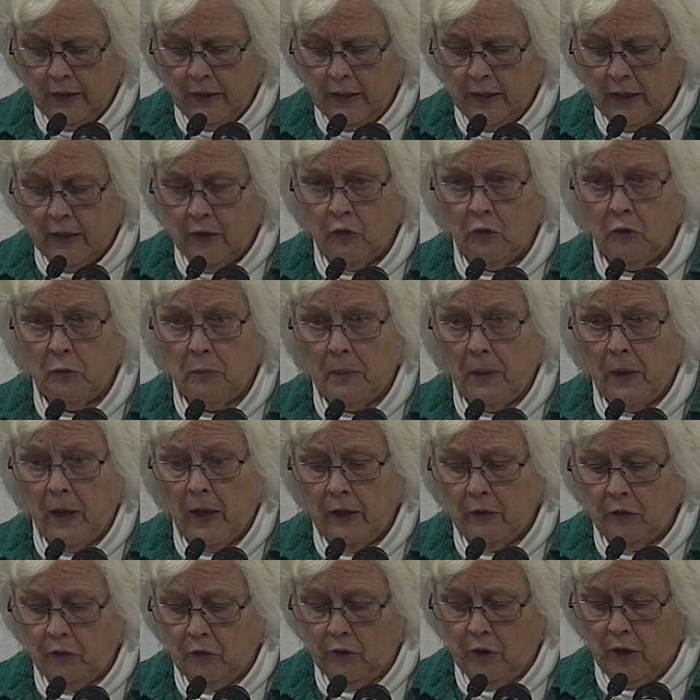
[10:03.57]
in
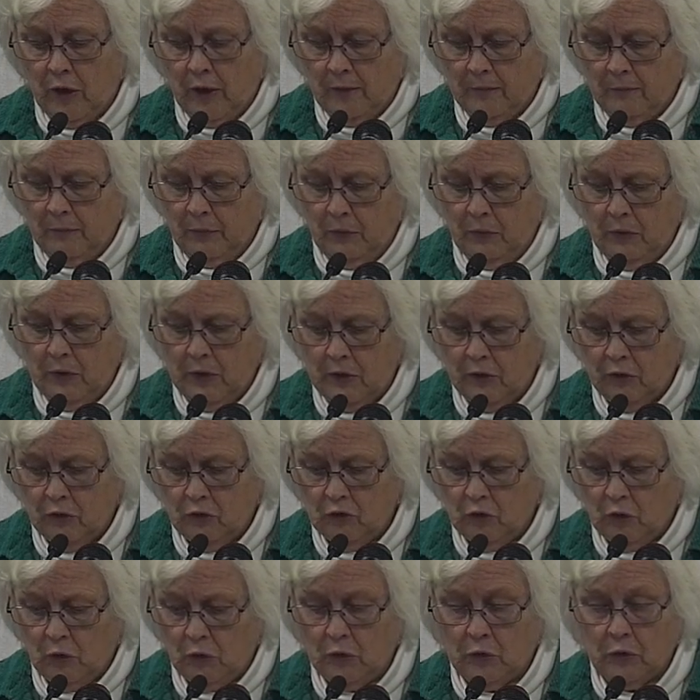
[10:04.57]
spots on both his
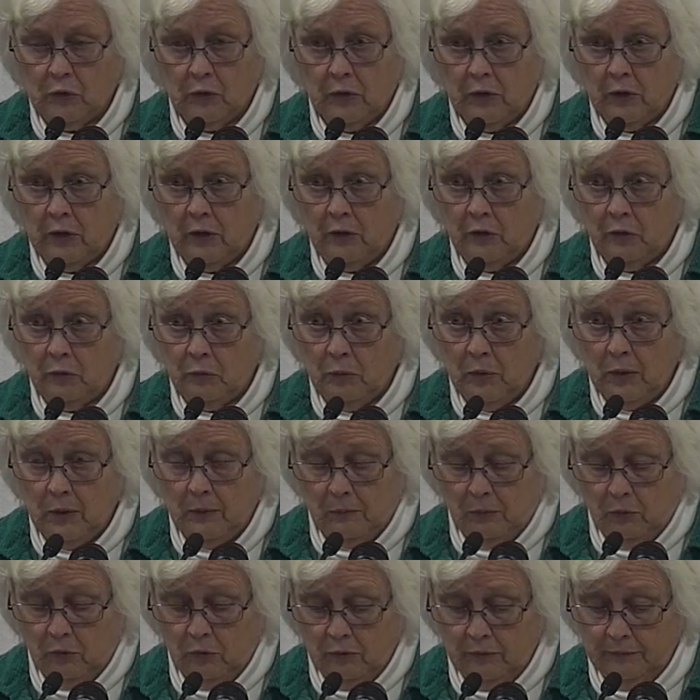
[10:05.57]
shoulder and his
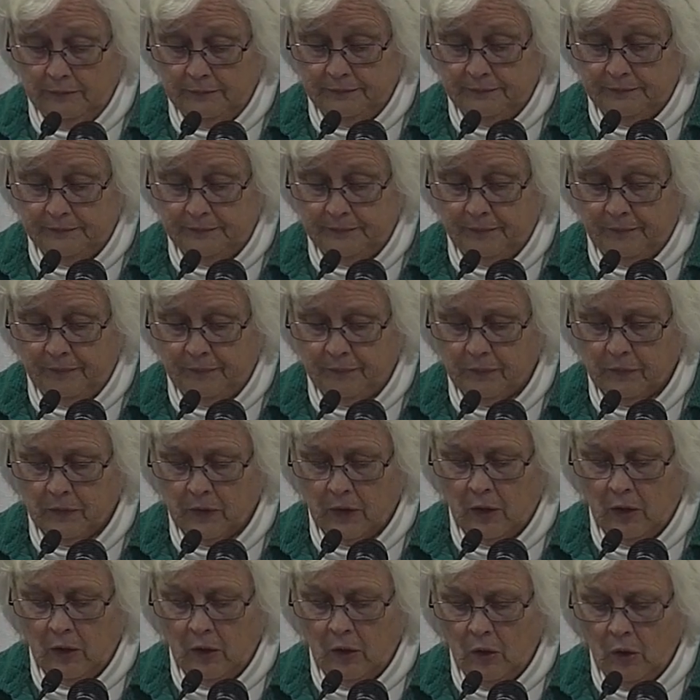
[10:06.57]
ribs.
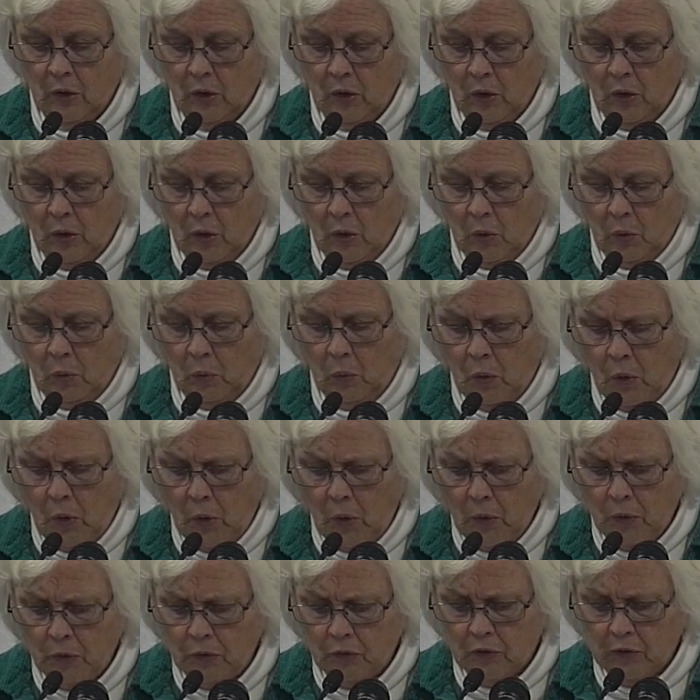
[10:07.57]

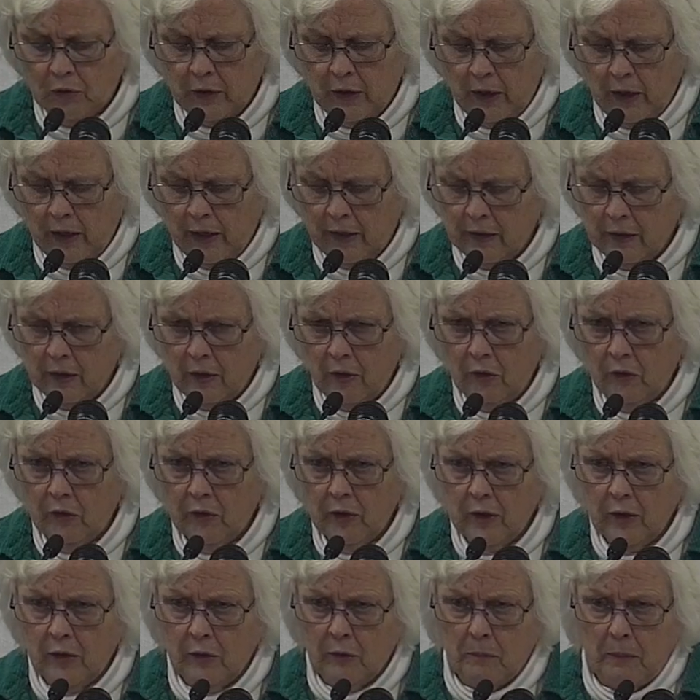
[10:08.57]
Whoa, Sly, this
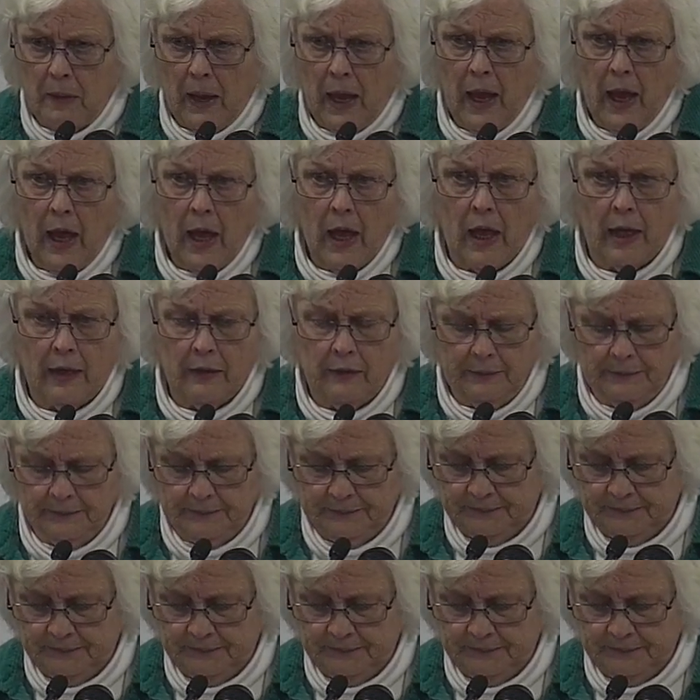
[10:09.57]
is bad.